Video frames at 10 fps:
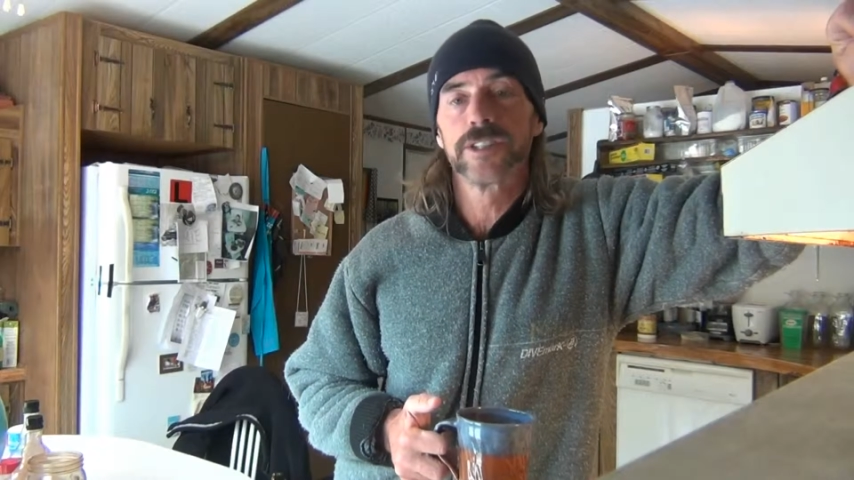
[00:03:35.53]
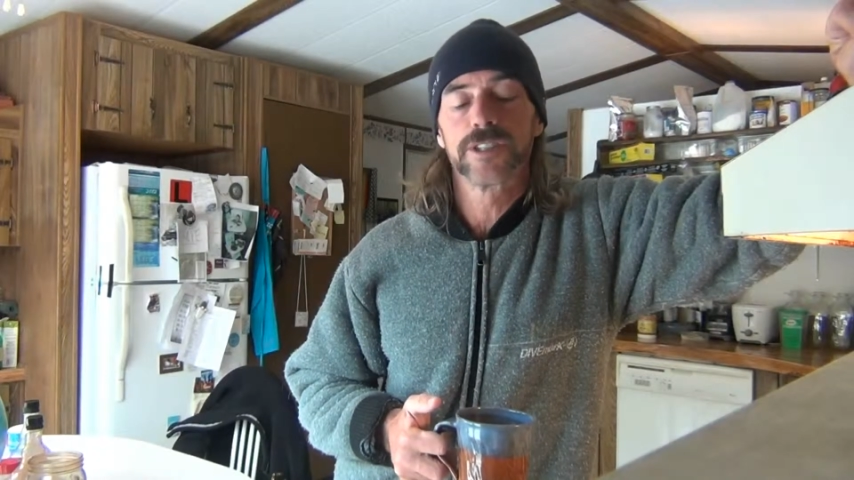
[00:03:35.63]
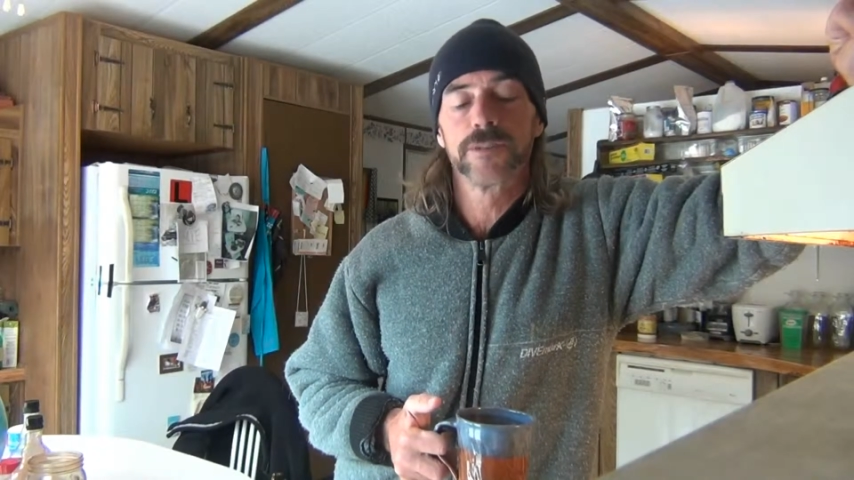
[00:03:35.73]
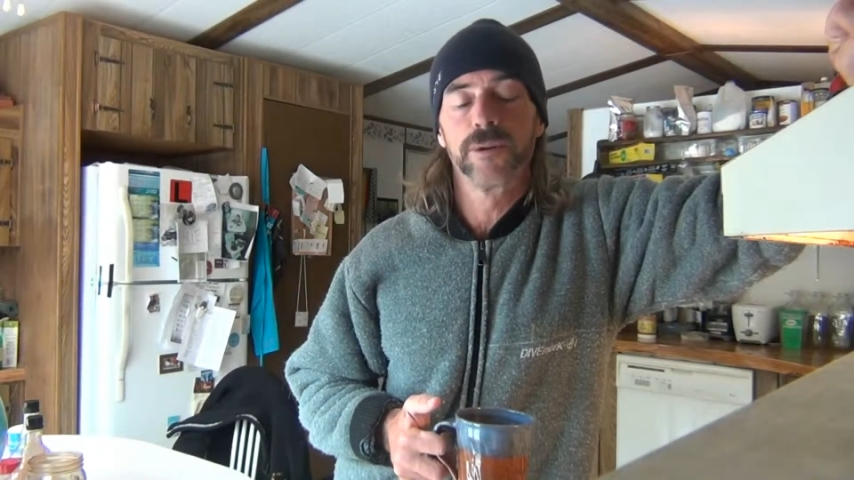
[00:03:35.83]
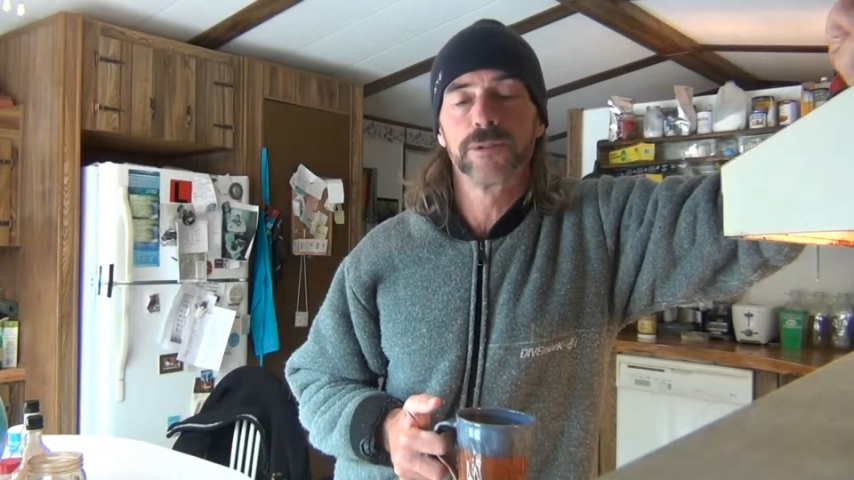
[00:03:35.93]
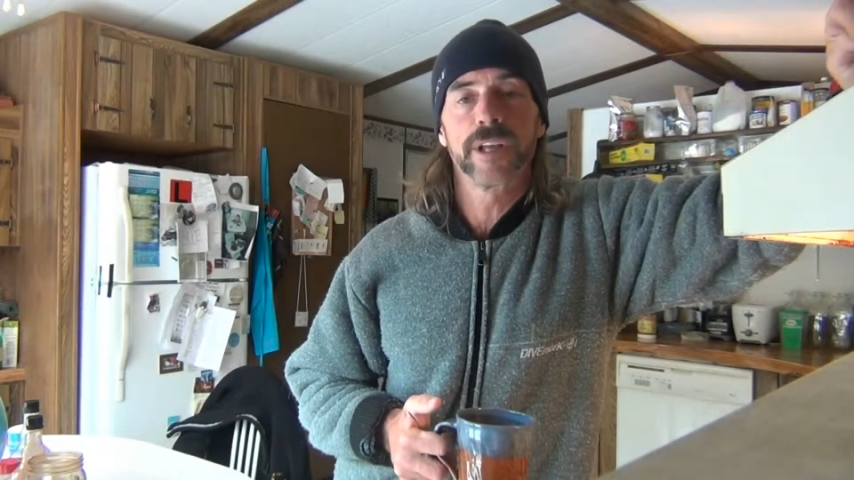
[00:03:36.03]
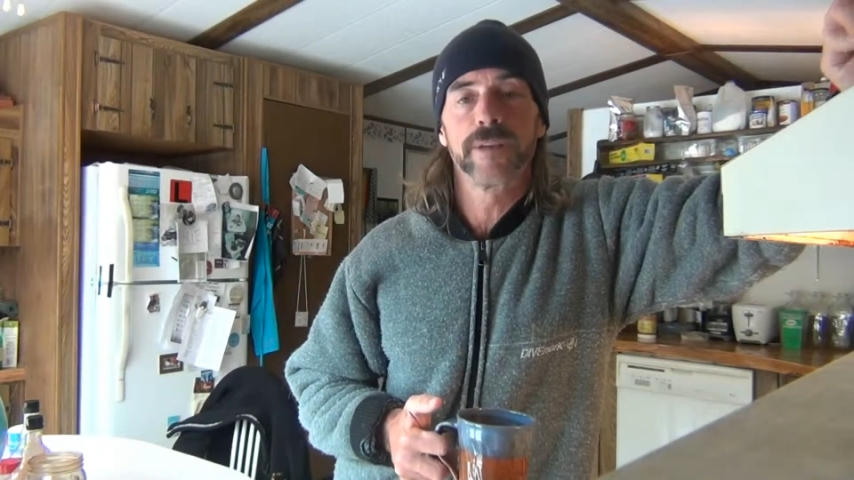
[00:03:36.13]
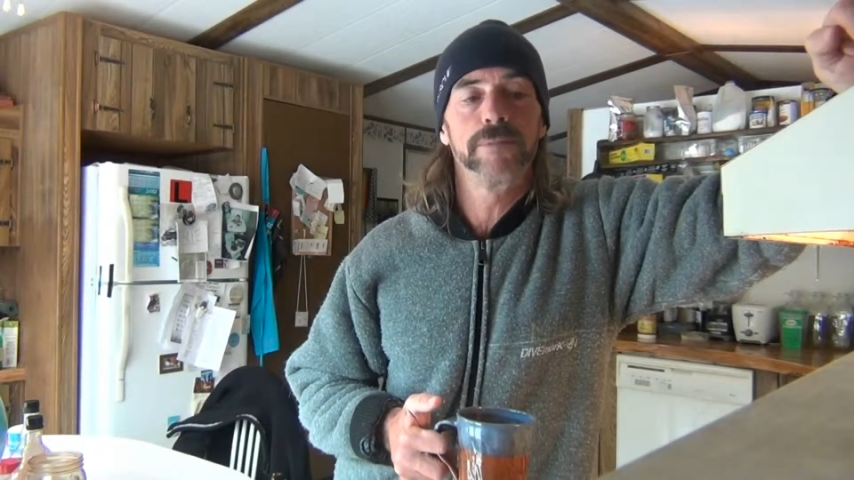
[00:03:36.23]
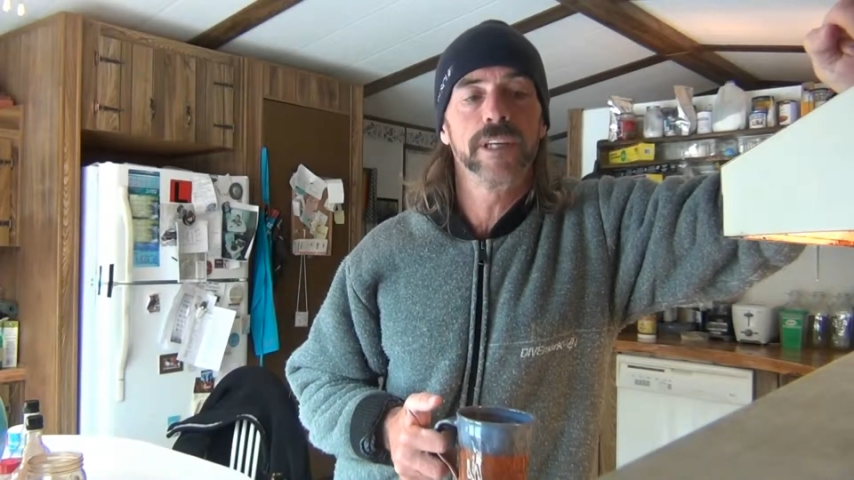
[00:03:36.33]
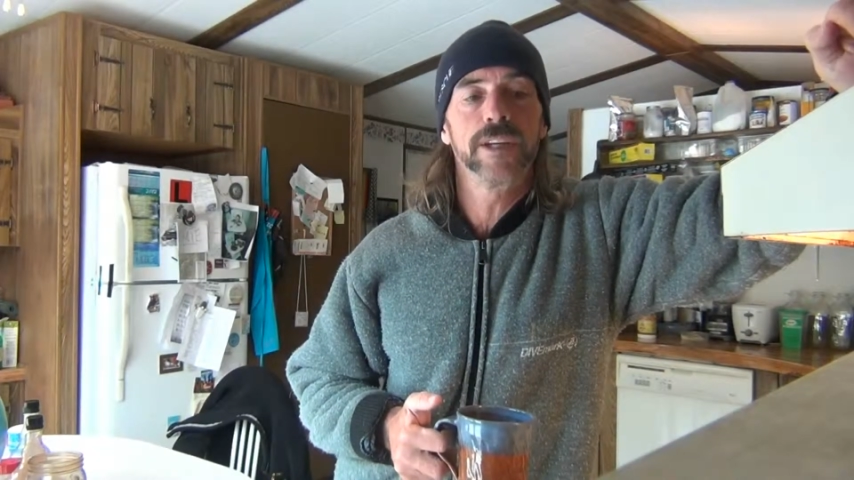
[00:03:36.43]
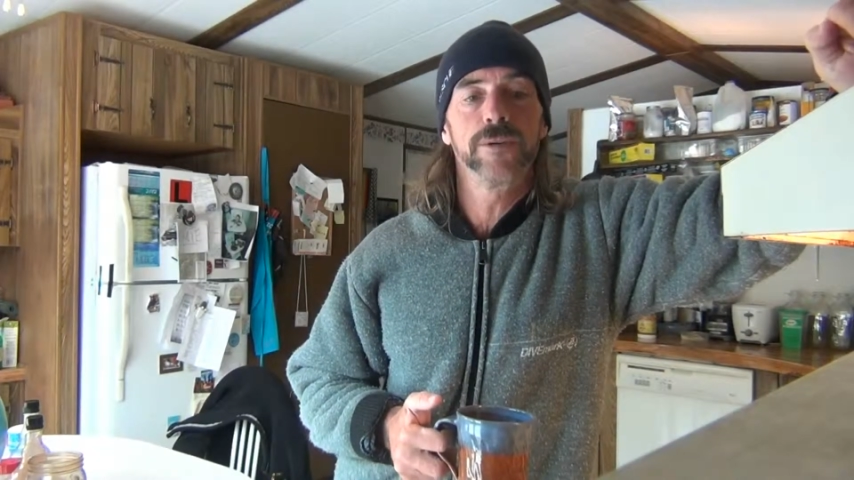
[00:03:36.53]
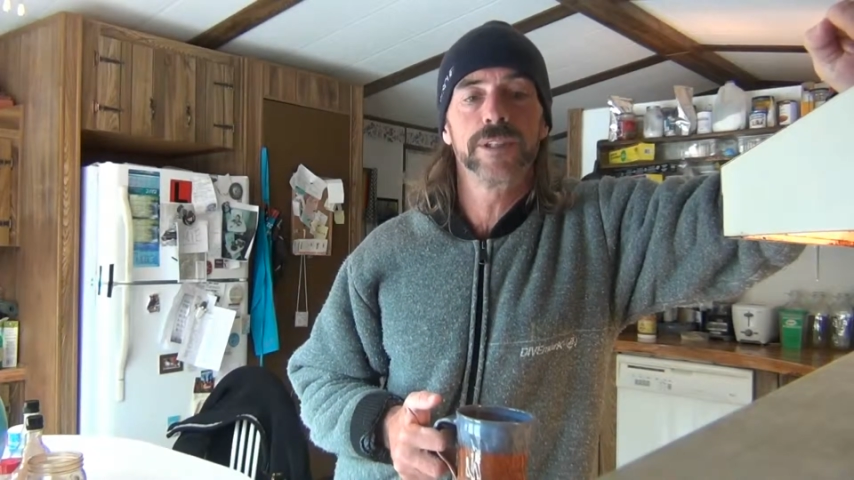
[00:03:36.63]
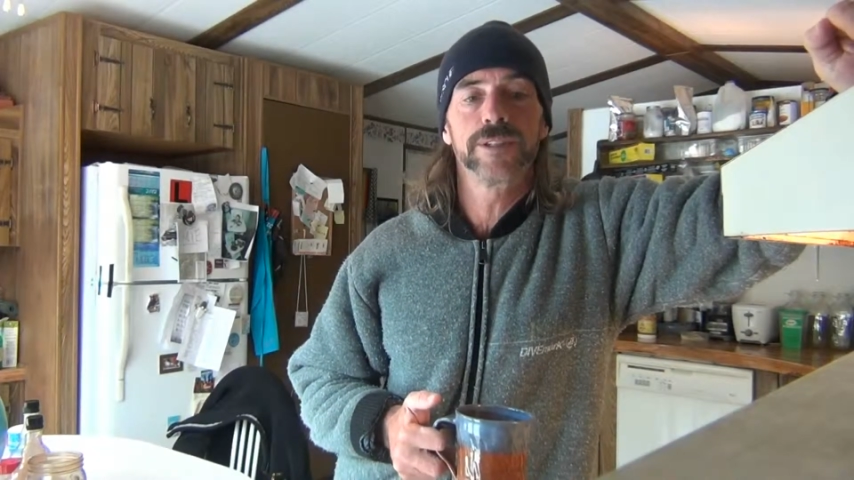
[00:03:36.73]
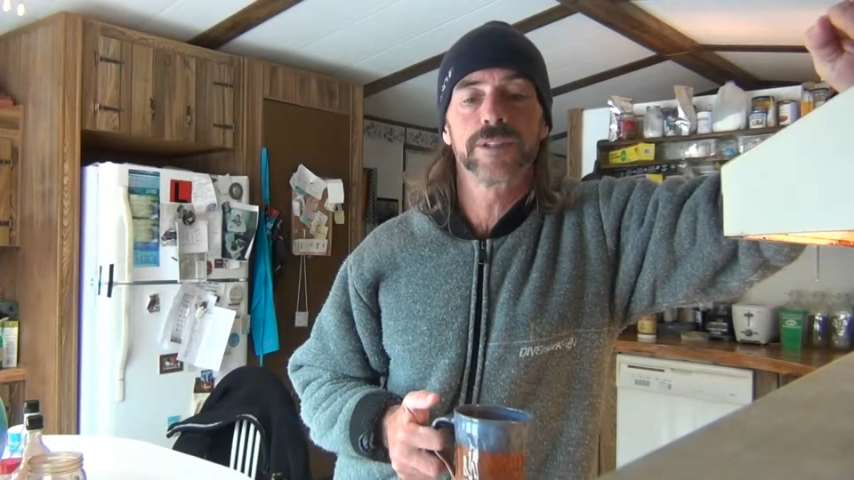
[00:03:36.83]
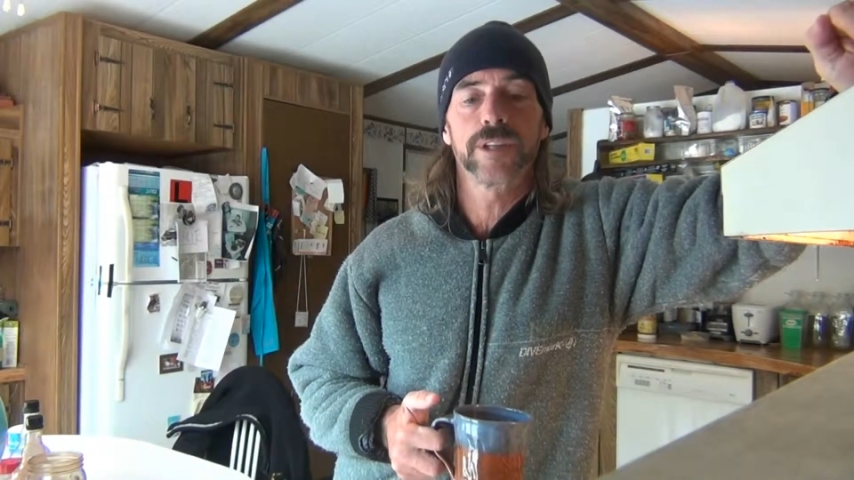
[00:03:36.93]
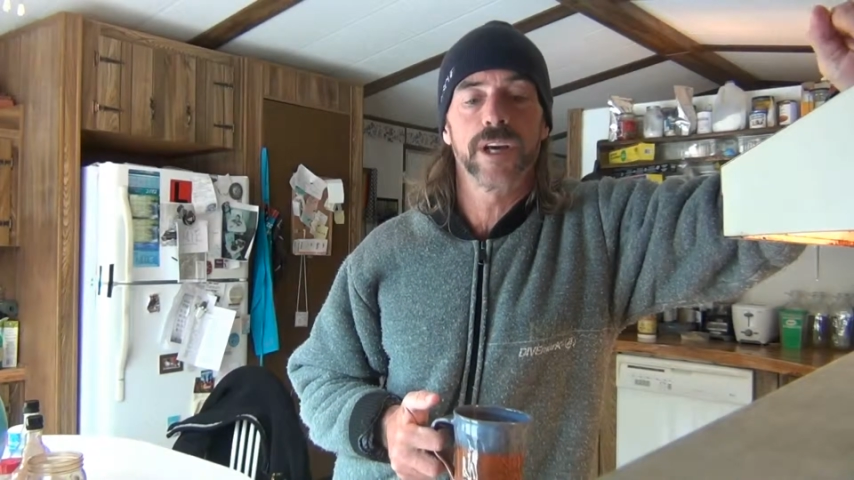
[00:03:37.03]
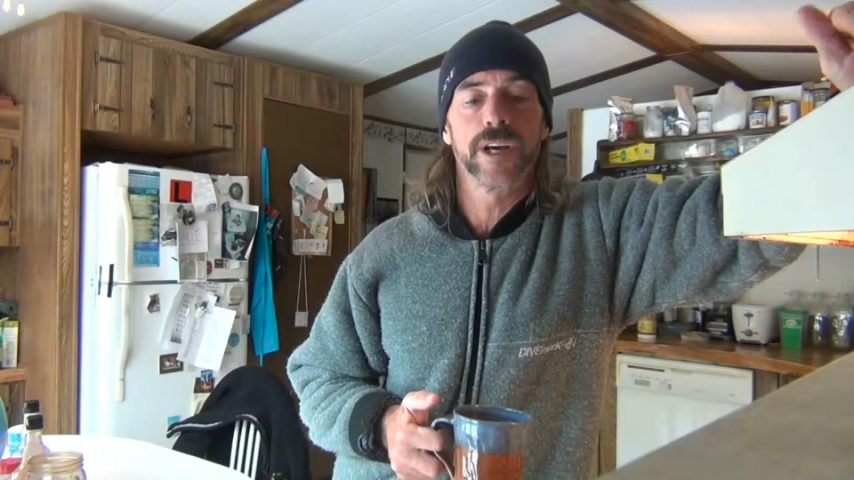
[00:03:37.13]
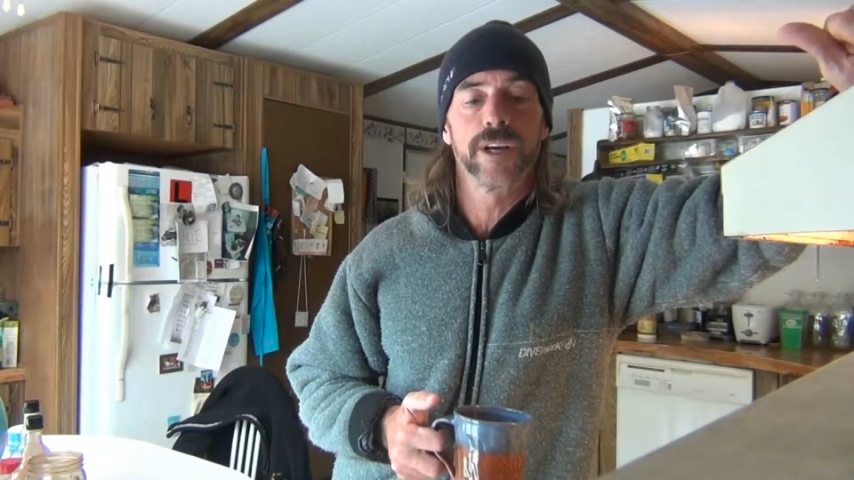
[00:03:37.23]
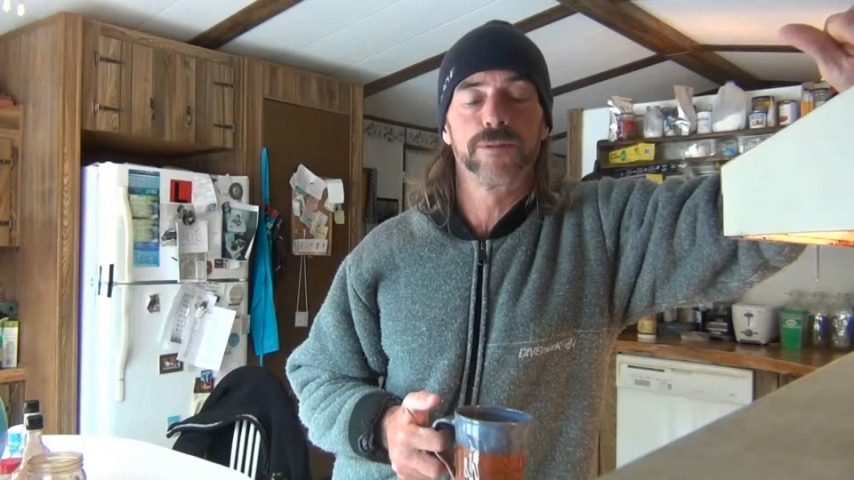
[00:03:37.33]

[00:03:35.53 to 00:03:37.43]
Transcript: is the most ambiguous uh,